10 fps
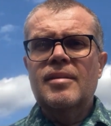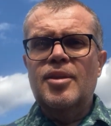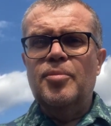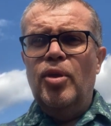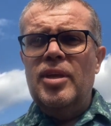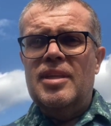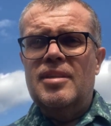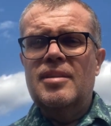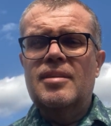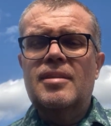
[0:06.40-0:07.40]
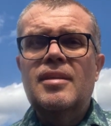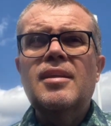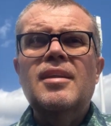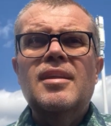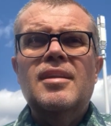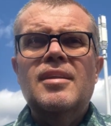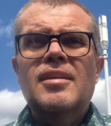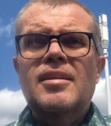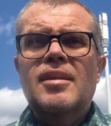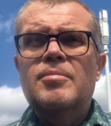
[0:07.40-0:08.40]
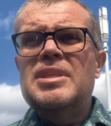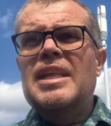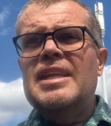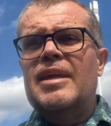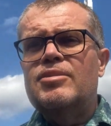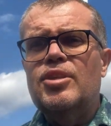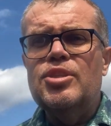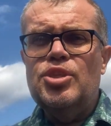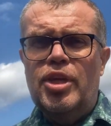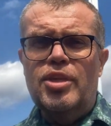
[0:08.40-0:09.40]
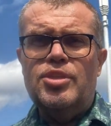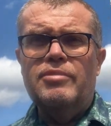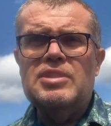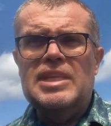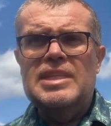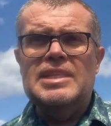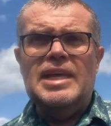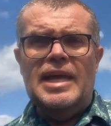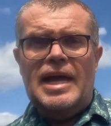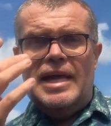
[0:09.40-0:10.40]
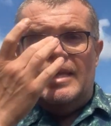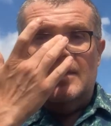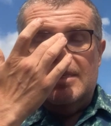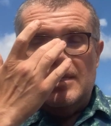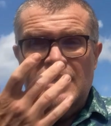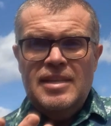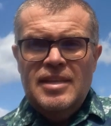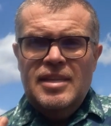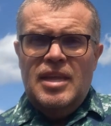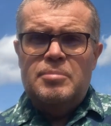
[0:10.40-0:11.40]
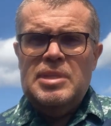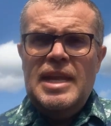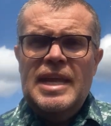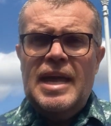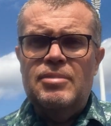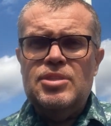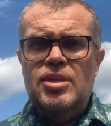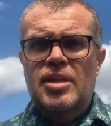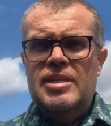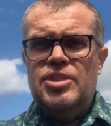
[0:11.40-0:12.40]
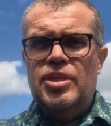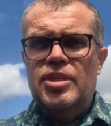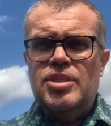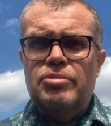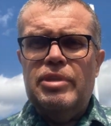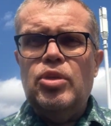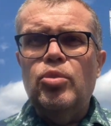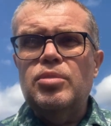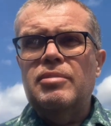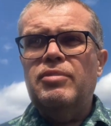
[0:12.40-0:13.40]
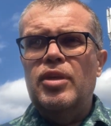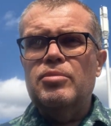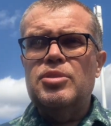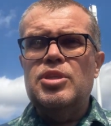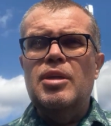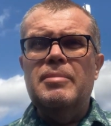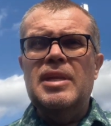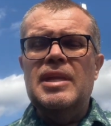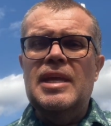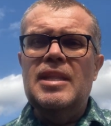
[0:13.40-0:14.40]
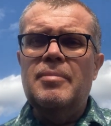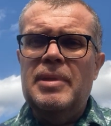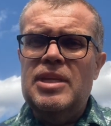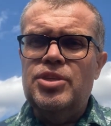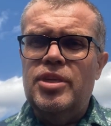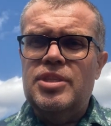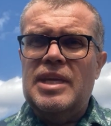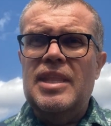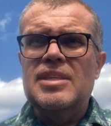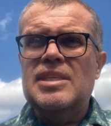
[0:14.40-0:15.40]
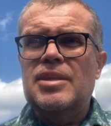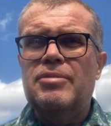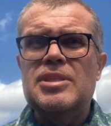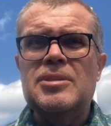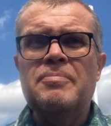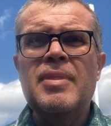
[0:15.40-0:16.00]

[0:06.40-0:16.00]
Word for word: Good morning. I'm standing outside church, obviously, today, and I'm standing outside church to record the final sermon in the Being Church Together series.